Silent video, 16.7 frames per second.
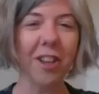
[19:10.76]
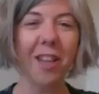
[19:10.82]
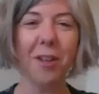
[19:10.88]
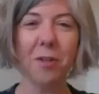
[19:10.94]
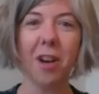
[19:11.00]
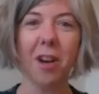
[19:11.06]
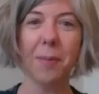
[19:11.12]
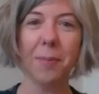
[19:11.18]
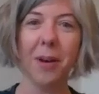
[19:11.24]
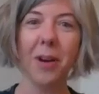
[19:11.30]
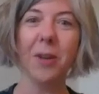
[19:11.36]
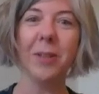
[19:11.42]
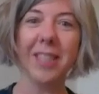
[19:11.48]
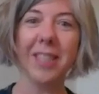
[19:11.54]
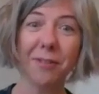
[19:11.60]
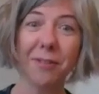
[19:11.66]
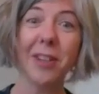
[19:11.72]
you talk about how
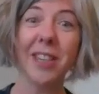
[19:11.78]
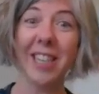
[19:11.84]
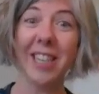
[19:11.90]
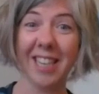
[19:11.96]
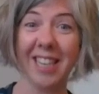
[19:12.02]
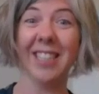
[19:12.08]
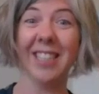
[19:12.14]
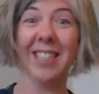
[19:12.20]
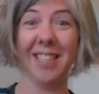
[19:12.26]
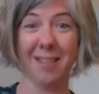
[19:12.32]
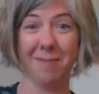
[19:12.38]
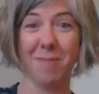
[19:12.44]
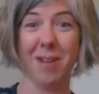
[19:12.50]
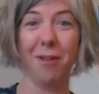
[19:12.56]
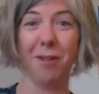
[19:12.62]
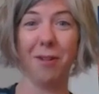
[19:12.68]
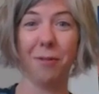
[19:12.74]
different it is than
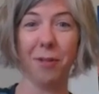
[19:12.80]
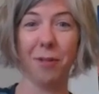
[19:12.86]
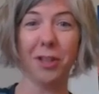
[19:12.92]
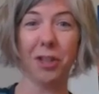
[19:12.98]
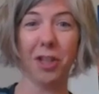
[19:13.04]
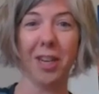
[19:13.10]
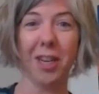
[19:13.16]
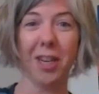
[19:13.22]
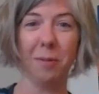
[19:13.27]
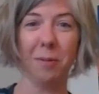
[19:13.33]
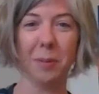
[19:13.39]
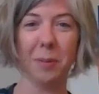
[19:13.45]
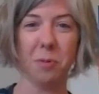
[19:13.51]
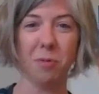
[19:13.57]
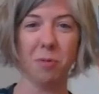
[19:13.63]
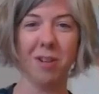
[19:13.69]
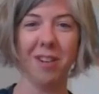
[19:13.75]
when your first child was
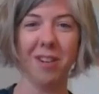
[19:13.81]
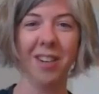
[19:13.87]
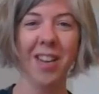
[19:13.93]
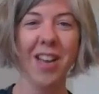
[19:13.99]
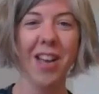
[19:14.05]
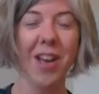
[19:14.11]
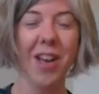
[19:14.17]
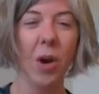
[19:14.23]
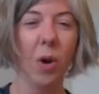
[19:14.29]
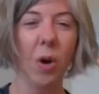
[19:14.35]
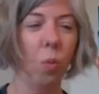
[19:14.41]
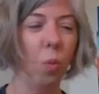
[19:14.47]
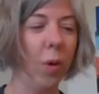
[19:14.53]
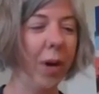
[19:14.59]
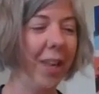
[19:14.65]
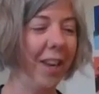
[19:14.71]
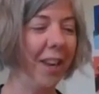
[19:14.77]
born,
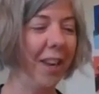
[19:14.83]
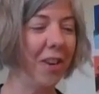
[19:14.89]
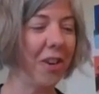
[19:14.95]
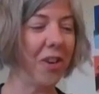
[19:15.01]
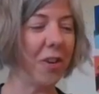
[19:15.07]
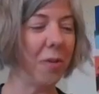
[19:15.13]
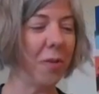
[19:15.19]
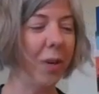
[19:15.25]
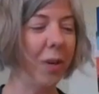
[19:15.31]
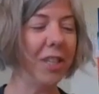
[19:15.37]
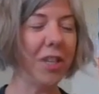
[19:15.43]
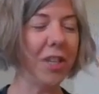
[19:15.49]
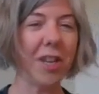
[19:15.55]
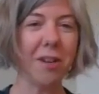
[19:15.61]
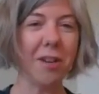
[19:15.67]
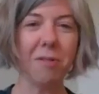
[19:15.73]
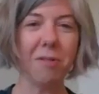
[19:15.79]
what do
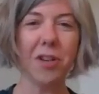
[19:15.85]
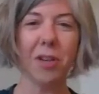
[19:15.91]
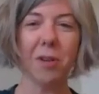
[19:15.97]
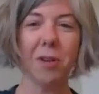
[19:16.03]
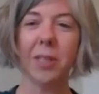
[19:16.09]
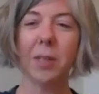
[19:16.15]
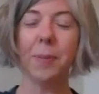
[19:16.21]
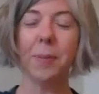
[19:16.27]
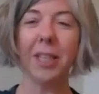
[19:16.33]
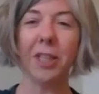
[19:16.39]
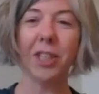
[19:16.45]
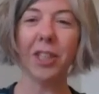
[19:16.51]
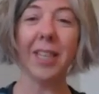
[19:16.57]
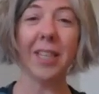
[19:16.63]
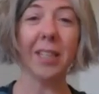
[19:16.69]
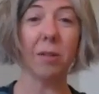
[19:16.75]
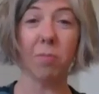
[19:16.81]
you do,
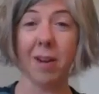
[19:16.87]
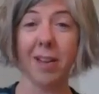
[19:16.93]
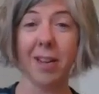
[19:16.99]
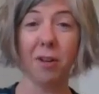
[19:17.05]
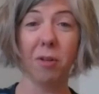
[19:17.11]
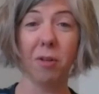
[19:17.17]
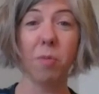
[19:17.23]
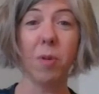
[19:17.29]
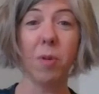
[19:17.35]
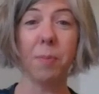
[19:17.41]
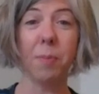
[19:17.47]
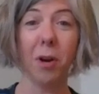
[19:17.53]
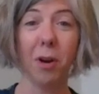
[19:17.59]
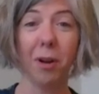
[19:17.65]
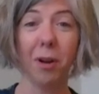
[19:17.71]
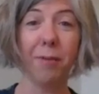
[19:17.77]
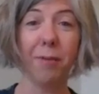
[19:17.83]
especially as a writer, where
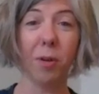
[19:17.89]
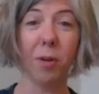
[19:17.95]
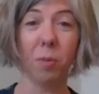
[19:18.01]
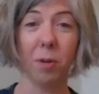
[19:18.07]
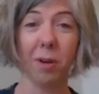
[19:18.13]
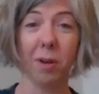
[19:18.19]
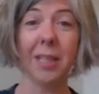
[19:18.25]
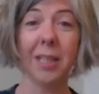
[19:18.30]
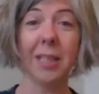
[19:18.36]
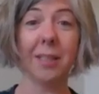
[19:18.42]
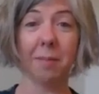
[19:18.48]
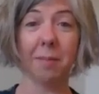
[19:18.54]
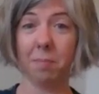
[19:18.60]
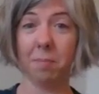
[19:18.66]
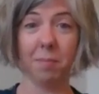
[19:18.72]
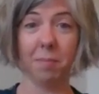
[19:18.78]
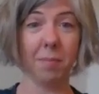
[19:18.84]
part of your work is
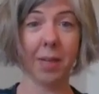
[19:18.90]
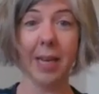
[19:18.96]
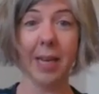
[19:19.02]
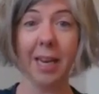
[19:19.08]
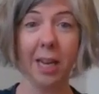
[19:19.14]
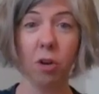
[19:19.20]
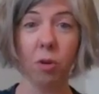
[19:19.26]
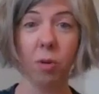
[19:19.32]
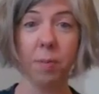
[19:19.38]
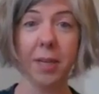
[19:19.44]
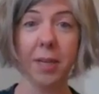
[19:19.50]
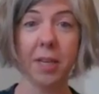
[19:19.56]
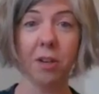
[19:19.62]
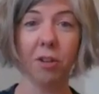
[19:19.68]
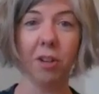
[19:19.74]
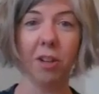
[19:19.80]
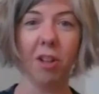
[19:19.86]
getting your
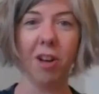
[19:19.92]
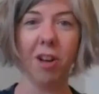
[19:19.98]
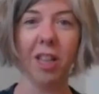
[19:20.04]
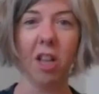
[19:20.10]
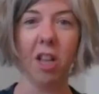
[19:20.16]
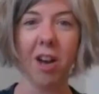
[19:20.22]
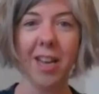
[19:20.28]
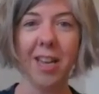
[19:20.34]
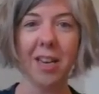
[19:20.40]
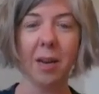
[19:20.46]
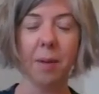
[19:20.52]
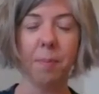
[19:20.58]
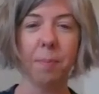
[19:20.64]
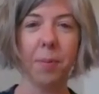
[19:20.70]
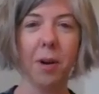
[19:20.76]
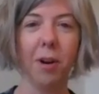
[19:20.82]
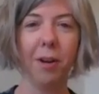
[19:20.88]
material online
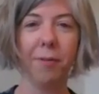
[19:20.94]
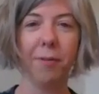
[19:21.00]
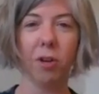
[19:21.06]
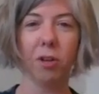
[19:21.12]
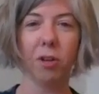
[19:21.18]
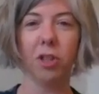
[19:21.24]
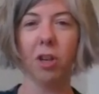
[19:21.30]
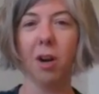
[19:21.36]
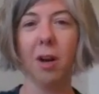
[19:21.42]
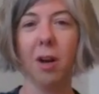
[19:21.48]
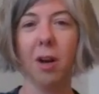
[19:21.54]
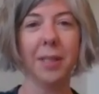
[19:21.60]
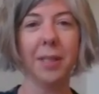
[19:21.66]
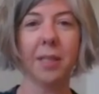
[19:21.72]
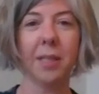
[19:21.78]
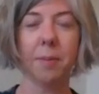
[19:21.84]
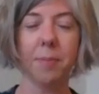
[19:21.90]
and part of your job
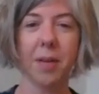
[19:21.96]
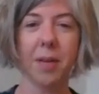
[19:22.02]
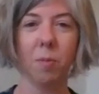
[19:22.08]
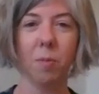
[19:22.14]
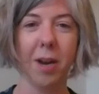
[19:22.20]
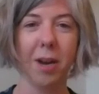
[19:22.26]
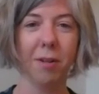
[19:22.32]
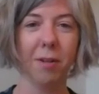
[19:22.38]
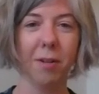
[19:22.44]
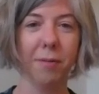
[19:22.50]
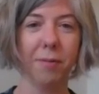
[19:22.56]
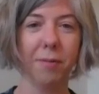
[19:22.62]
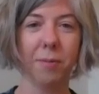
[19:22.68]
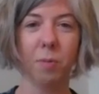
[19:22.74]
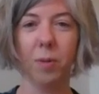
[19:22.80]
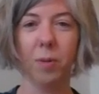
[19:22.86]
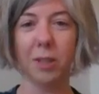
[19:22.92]
is to be aware of
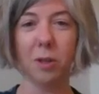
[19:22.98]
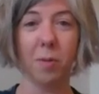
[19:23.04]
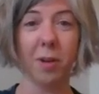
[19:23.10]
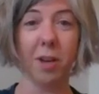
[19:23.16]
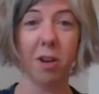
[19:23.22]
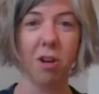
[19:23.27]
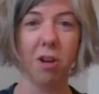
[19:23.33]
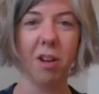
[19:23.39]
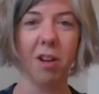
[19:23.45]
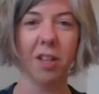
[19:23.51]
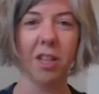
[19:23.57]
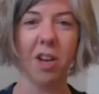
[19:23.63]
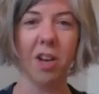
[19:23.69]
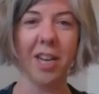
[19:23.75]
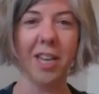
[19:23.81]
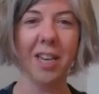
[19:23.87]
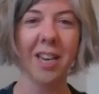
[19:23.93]
what's going on
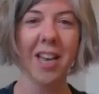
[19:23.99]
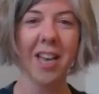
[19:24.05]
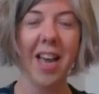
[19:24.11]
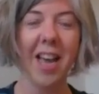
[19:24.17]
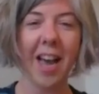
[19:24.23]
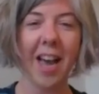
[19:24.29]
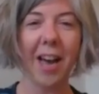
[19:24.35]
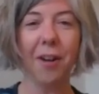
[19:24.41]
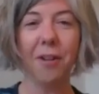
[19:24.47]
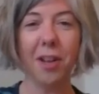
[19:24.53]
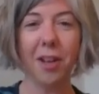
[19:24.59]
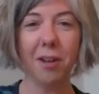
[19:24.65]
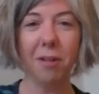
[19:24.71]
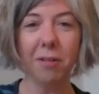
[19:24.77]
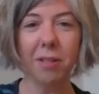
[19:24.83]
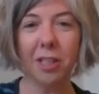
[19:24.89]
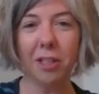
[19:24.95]
online? How do
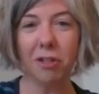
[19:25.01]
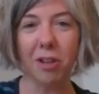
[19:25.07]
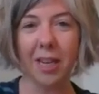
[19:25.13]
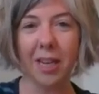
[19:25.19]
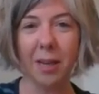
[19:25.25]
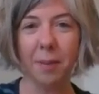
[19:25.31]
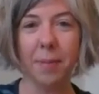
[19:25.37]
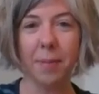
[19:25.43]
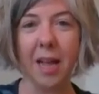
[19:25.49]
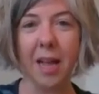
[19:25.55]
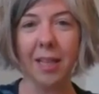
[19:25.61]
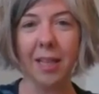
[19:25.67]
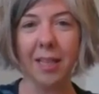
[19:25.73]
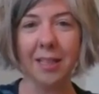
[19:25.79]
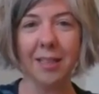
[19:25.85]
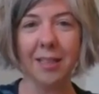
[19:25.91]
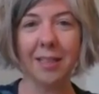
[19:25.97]
you strike a
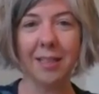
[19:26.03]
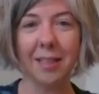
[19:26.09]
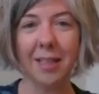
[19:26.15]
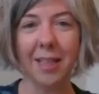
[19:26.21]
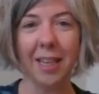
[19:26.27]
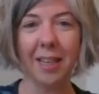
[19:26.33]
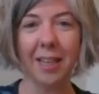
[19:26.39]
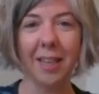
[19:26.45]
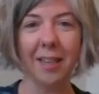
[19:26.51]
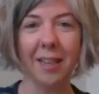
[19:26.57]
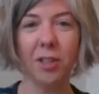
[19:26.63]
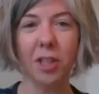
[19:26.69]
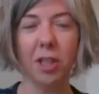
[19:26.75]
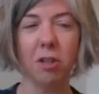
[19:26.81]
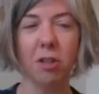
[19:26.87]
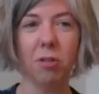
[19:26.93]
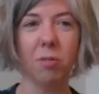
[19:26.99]
balance that gives
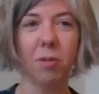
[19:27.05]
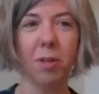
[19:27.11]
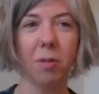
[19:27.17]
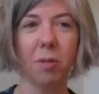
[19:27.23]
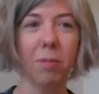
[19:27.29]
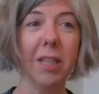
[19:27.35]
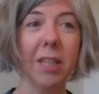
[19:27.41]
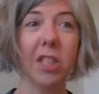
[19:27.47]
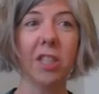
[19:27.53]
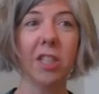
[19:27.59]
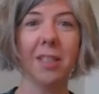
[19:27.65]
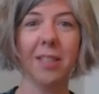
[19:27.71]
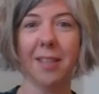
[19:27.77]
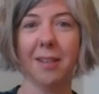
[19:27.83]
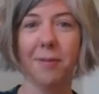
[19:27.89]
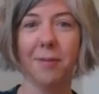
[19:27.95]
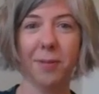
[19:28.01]
you the richness
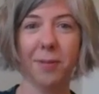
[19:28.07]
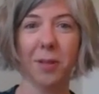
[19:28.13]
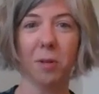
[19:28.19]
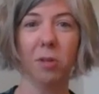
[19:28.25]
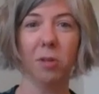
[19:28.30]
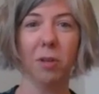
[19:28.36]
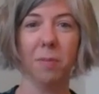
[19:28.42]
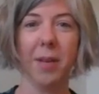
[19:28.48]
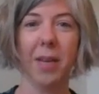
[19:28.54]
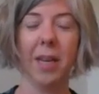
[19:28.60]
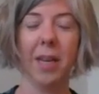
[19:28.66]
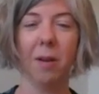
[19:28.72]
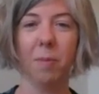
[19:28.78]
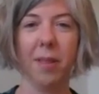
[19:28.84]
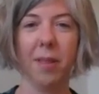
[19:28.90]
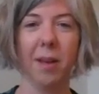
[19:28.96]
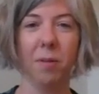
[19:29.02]
of social media
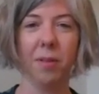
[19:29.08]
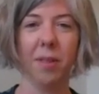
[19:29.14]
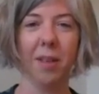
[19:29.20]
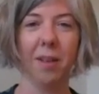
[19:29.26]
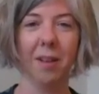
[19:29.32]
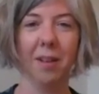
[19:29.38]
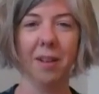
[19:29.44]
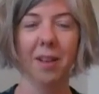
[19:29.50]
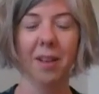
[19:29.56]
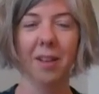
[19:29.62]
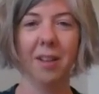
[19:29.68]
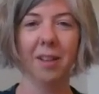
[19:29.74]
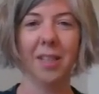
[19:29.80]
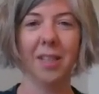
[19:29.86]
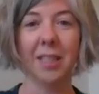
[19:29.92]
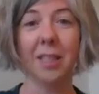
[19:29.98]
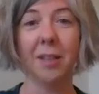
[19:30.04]
without the
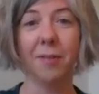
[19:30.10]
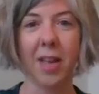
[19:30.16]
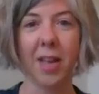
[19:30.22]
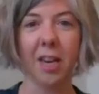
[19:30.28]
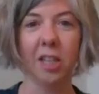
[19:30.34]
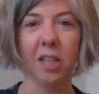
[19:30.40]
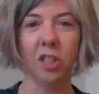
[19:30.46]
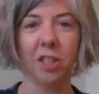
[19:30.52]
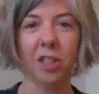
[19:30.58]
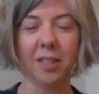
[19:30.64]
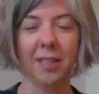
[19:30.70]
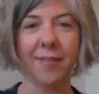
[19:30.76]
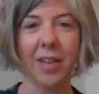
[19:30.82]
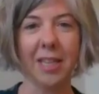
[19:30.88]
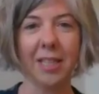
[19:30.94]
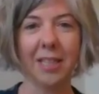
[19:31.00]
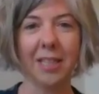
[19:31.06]
disadvantages of
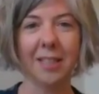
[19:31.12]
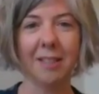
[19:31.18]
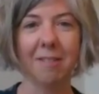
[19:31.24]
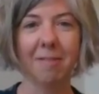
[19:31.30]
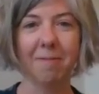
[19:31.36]
it?